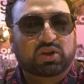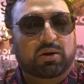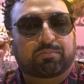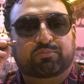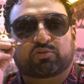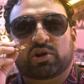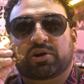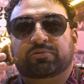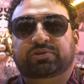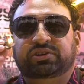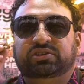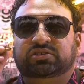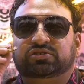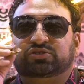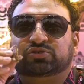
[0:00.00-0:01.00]
A brownie
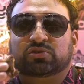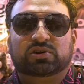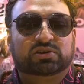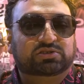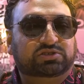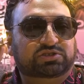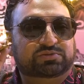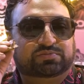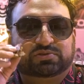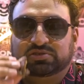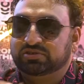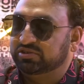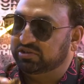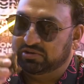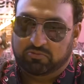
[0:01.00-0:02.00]
and a chocolate chip
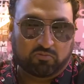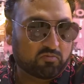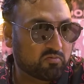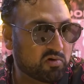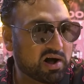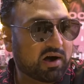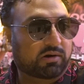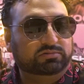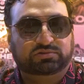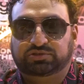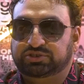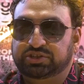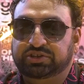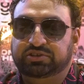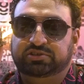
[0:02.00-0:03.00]
cookie. Wow,
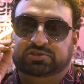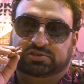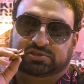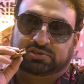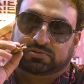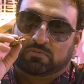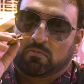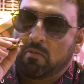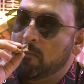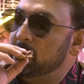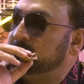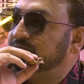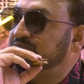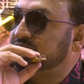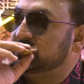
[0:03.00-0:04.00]
genius.
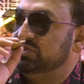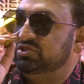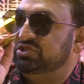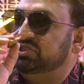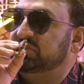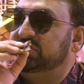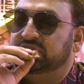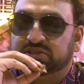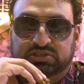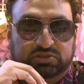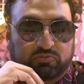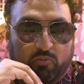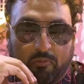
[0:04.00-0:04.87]
Genius.